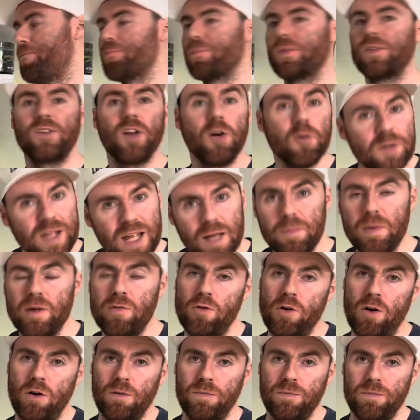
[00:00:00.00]
Don't get me
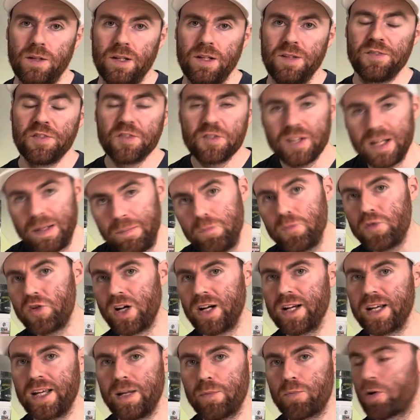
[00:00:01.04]
wrong, Stim
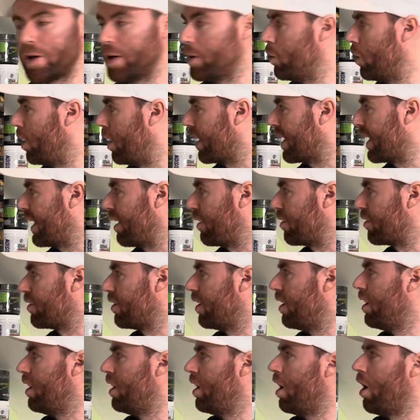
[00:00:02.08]
Junkie pre-workouts,
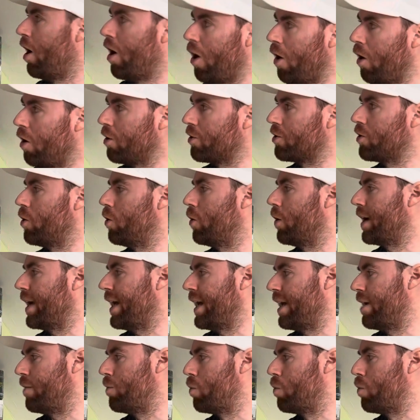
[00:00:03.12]
hardcore hitting